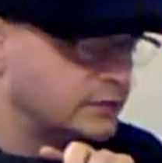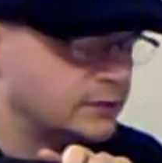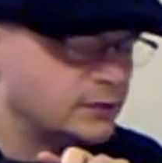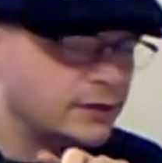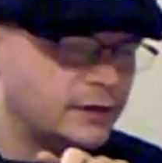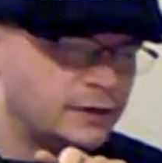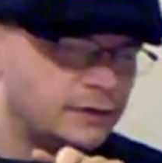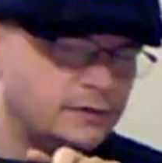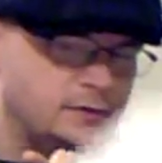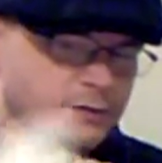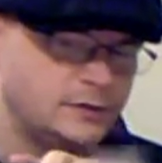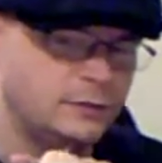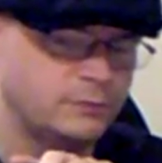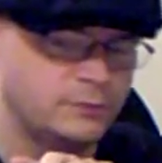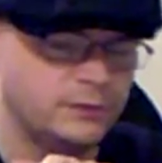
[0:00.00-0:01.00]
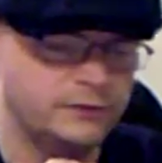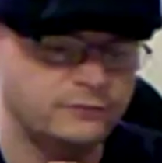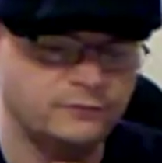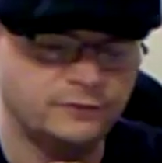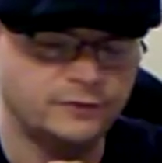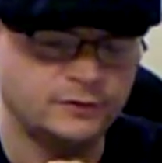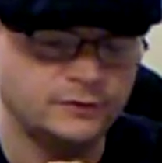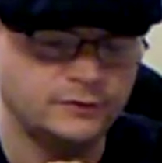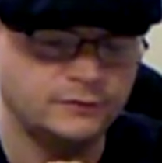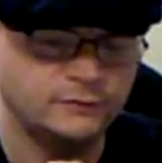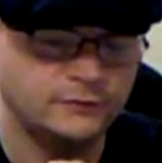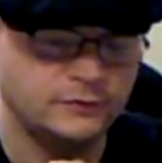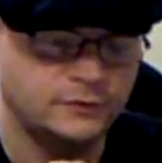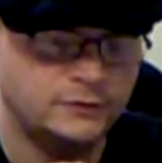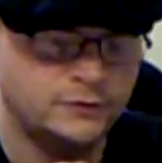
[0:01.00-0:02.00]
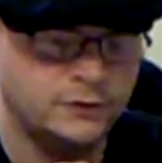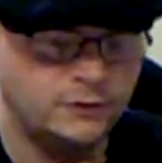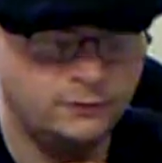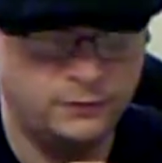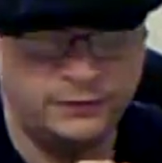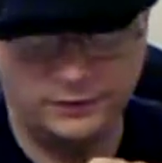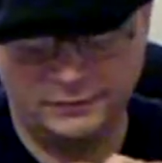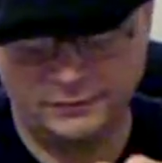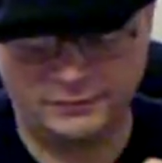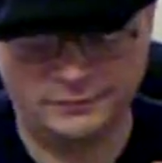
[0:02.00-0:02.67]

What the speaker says: a template for the toe piece.